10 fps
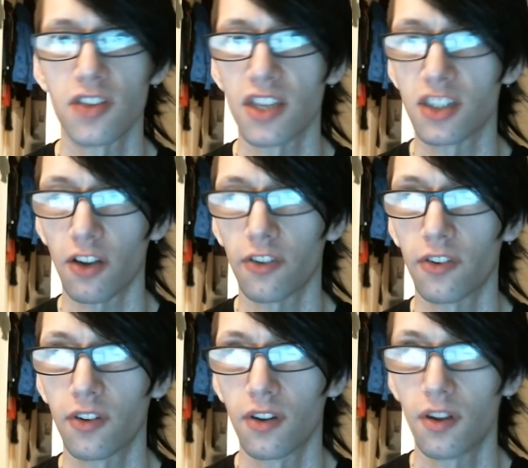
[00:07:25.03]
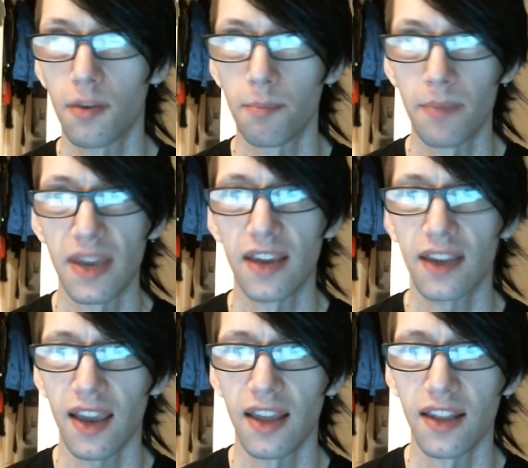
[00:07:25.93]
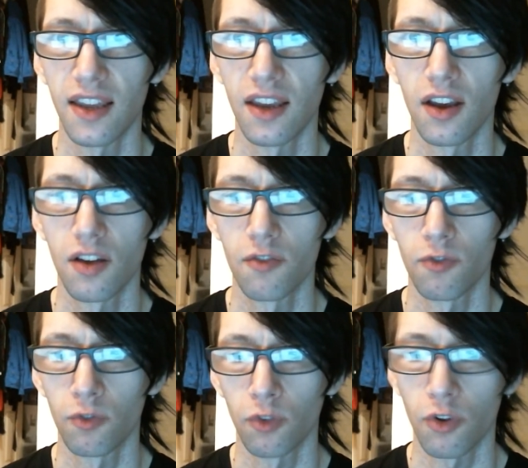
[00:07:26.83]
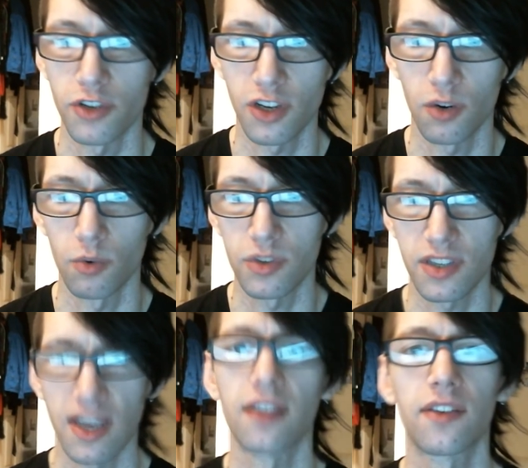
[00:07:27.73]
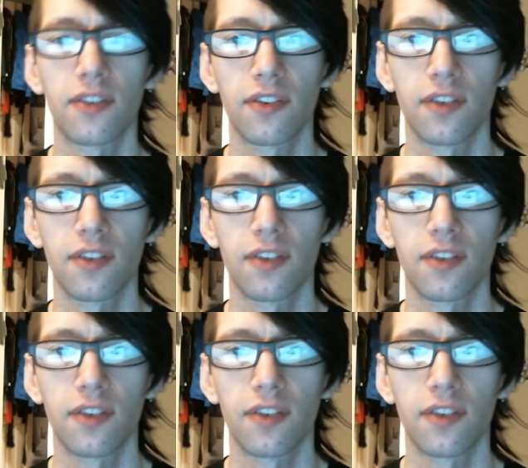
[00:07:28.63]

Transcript: It doesn't make any logical sense.